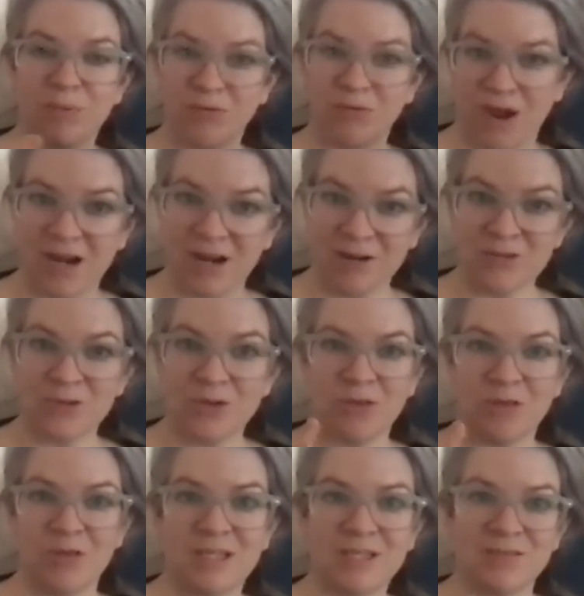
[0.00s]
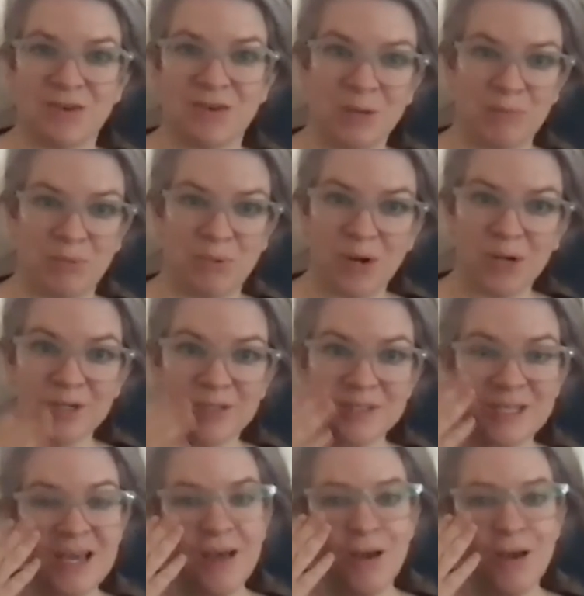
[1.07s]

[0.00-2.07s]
providers, although that's very important.